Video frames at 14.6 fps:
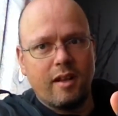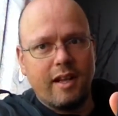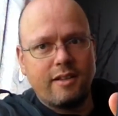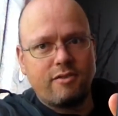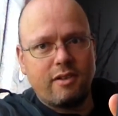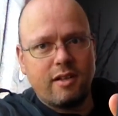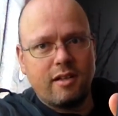
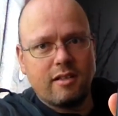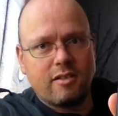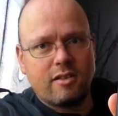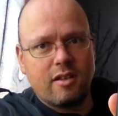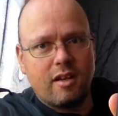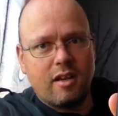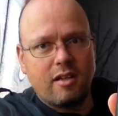letterings
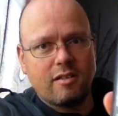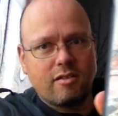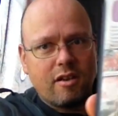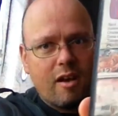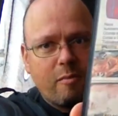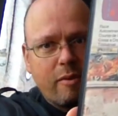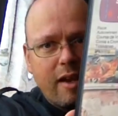on
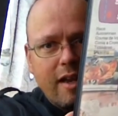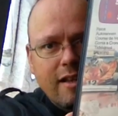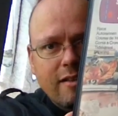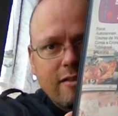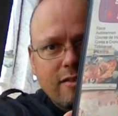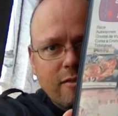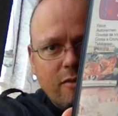top,
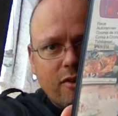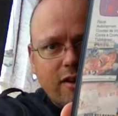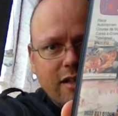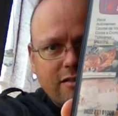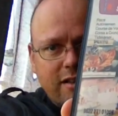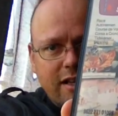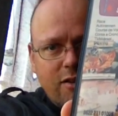and they're
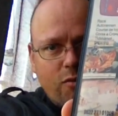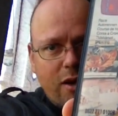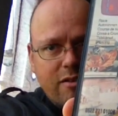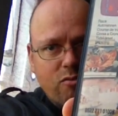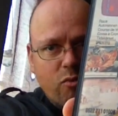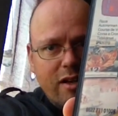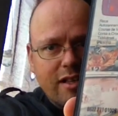actually
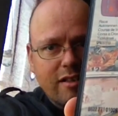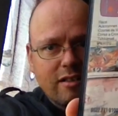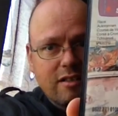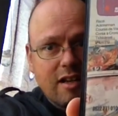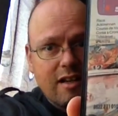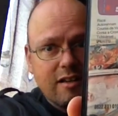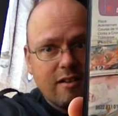quite well
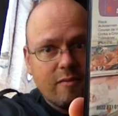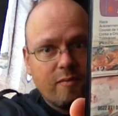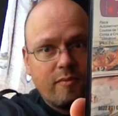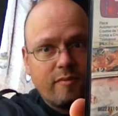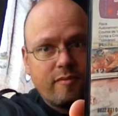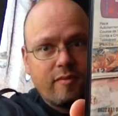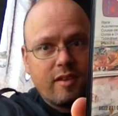done,
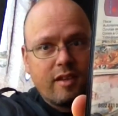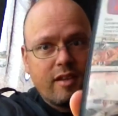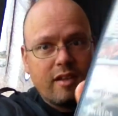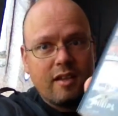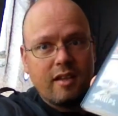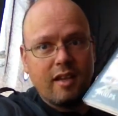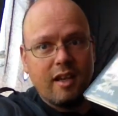
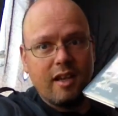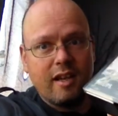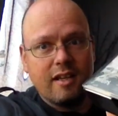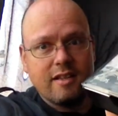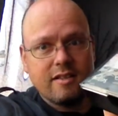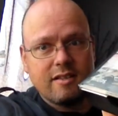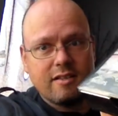
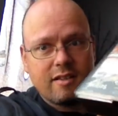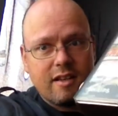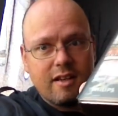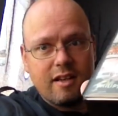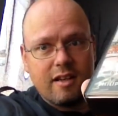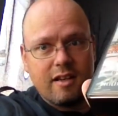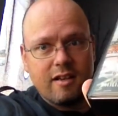and
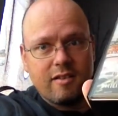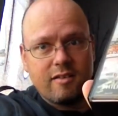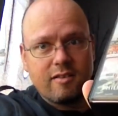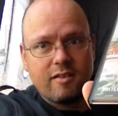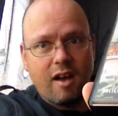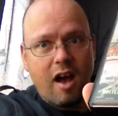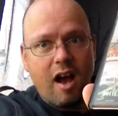
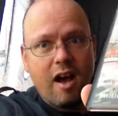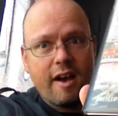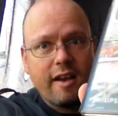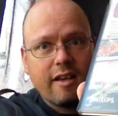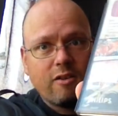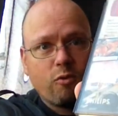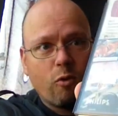
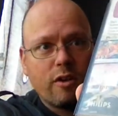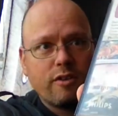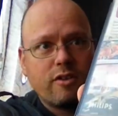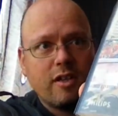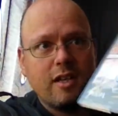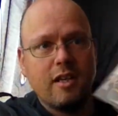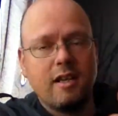high
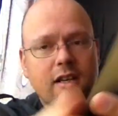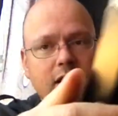quality